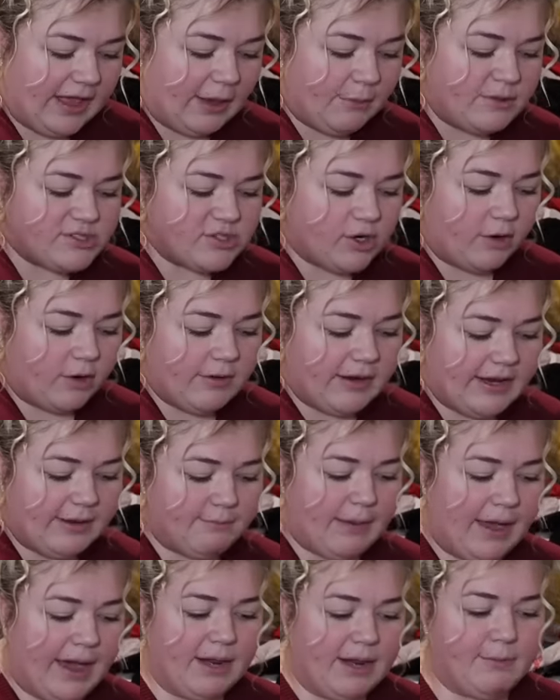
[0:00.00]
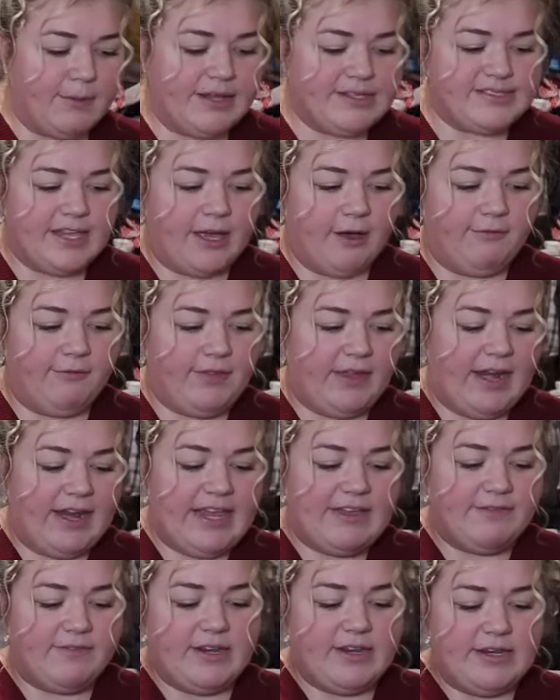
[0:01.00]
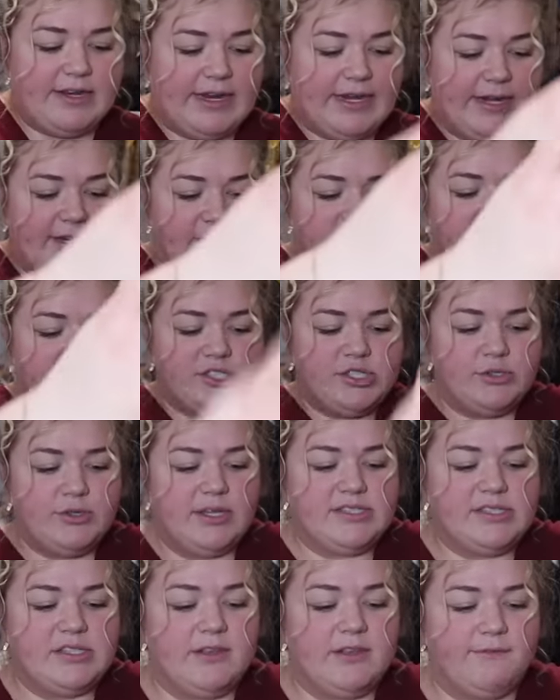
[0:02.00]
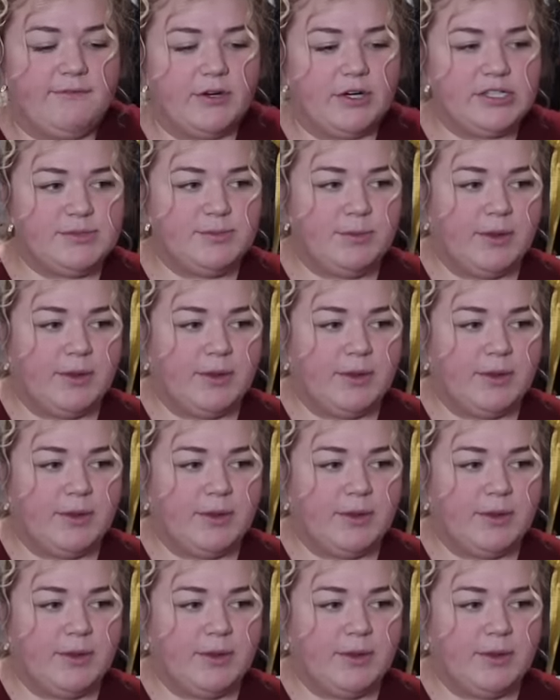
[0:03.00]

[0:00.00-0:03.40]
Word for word: I was already mad at myself that I even needed to do this in the first first